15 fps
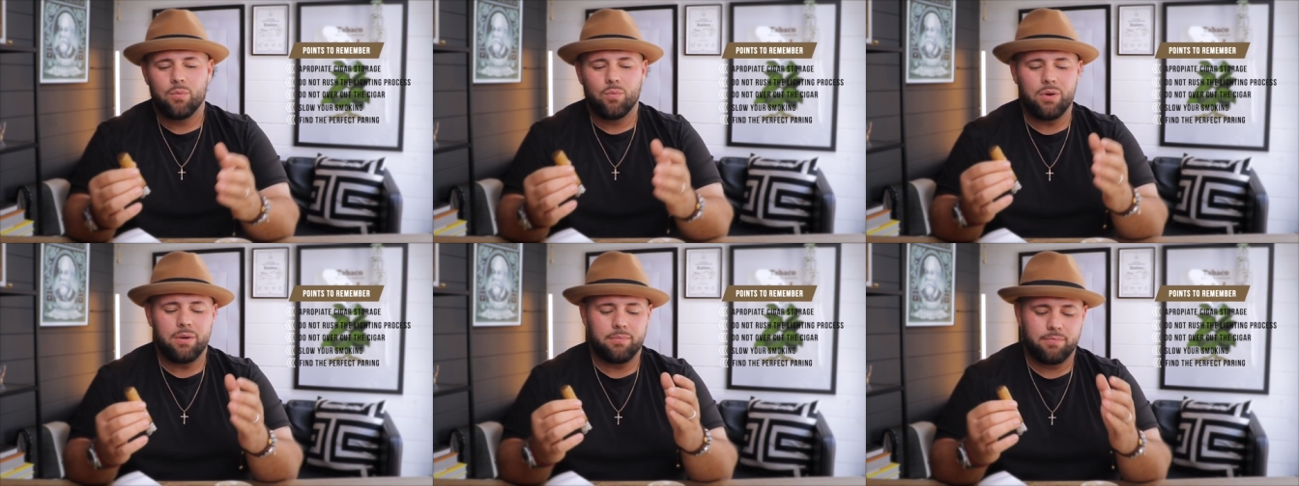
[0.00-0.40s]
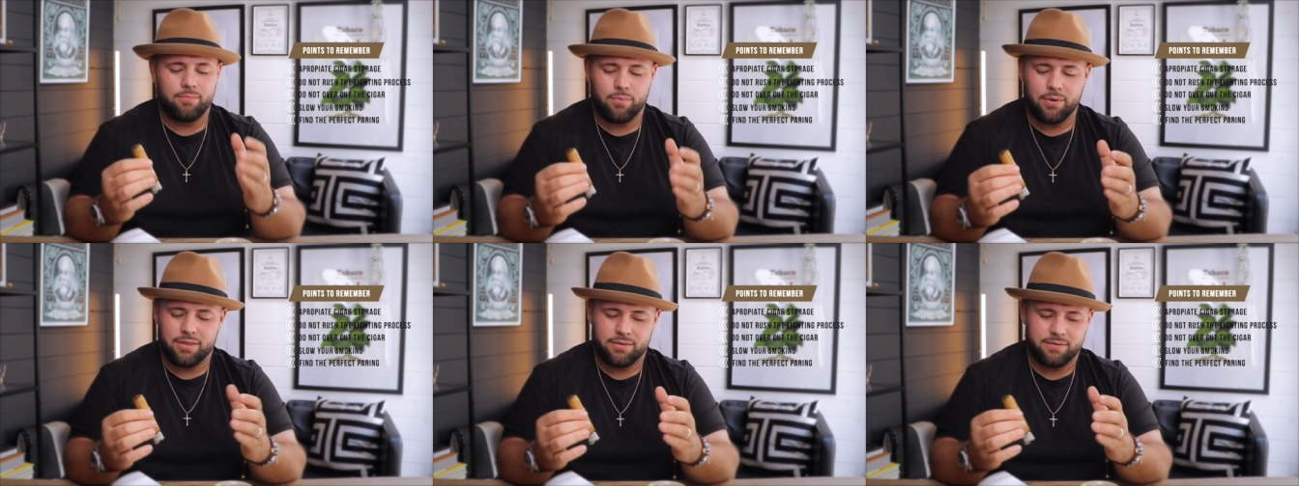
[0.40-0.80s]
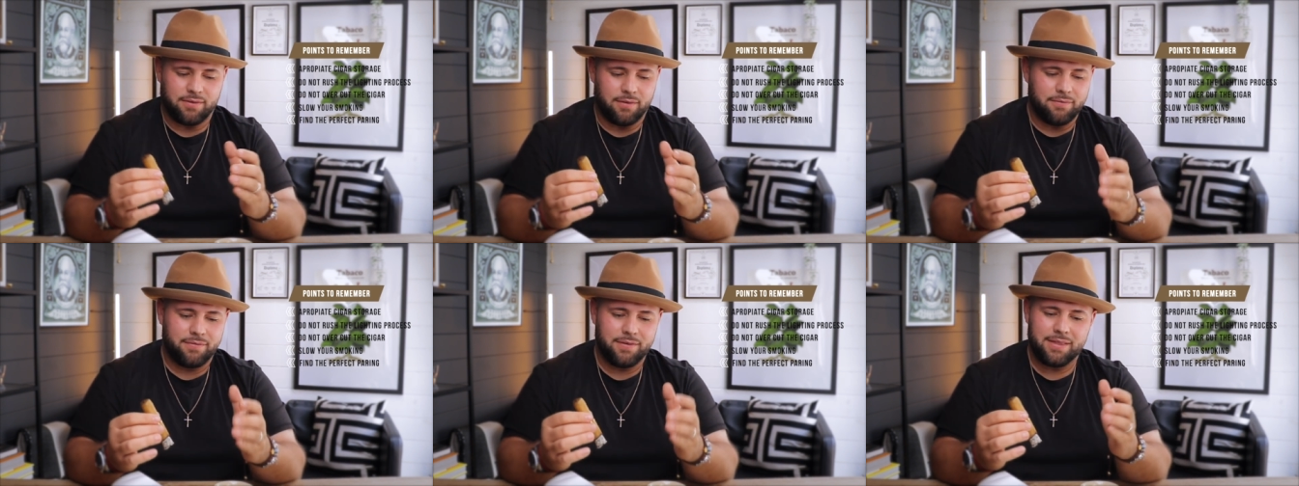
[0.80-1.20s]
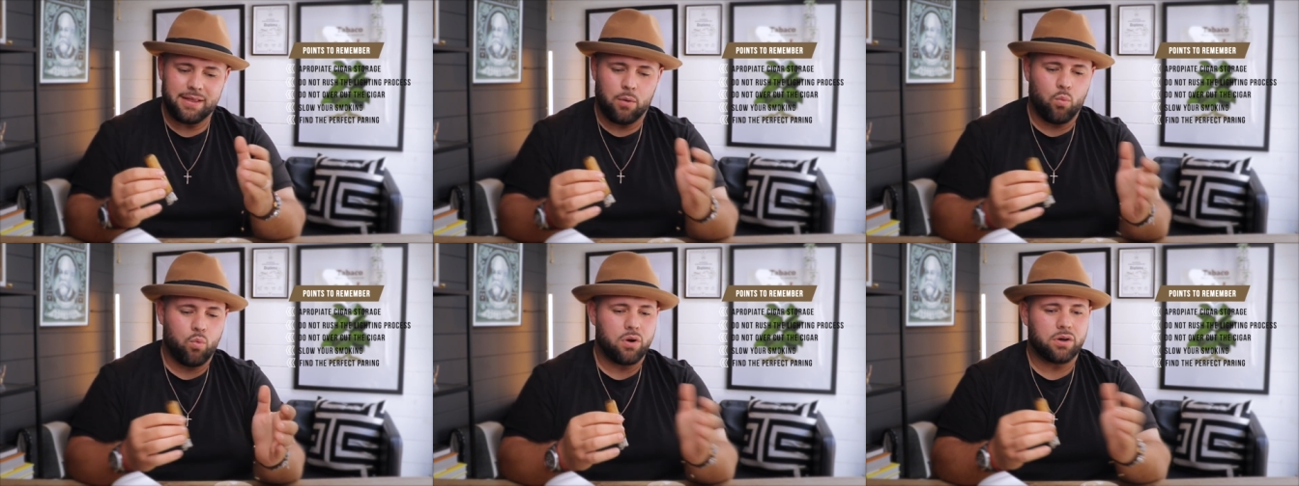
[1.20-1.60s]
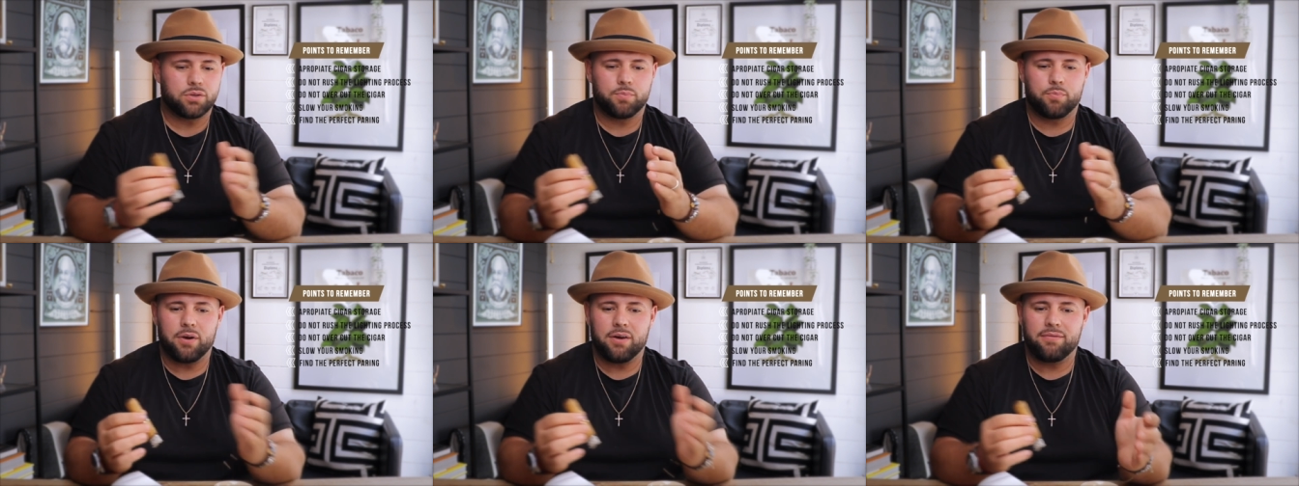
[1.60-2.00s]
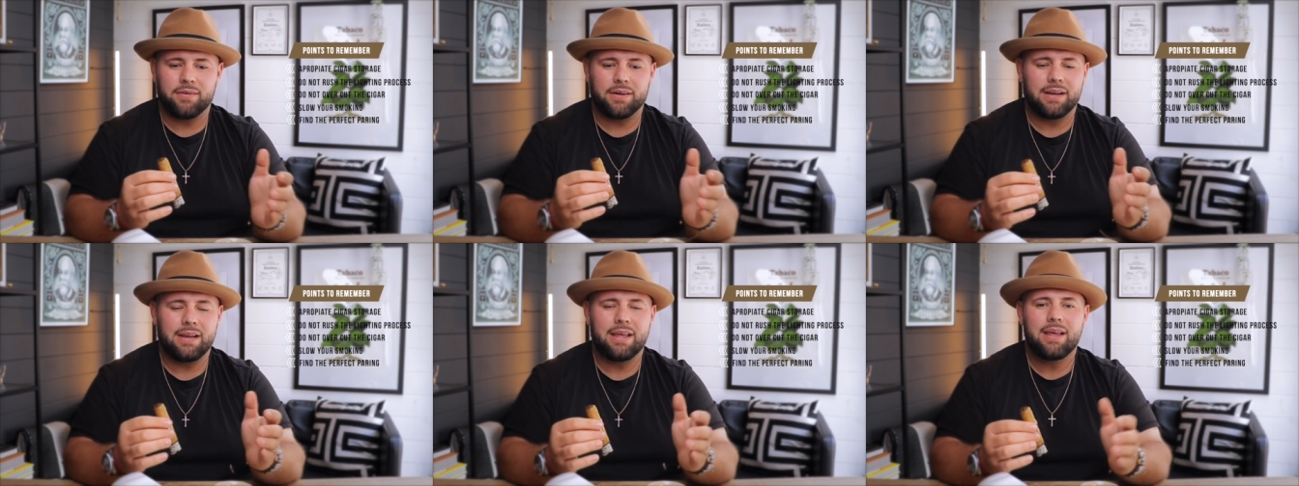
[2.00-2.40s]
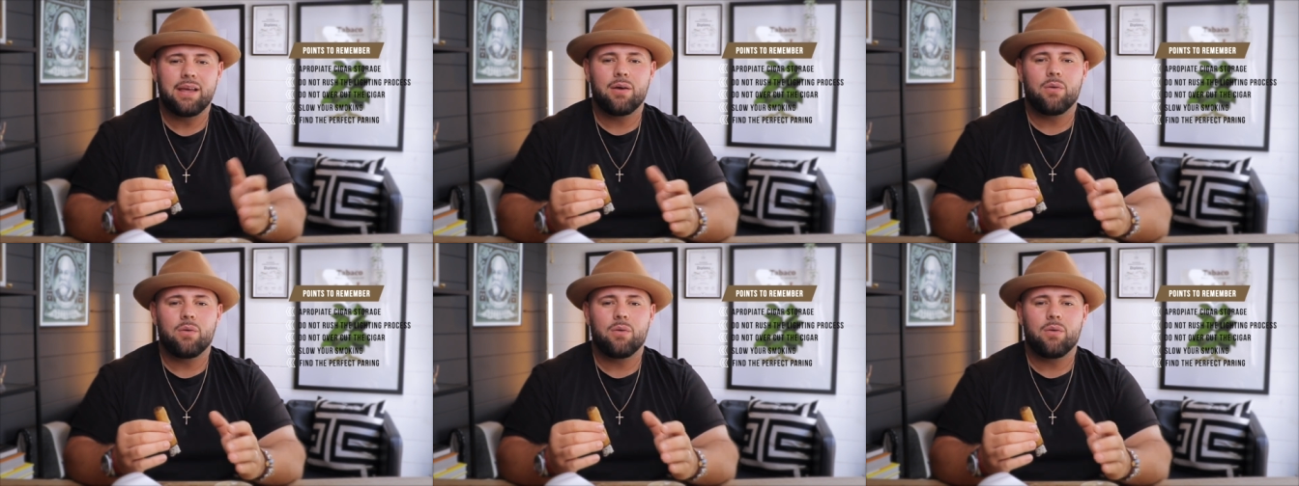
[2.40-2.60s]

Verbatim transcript: with something that works perfectly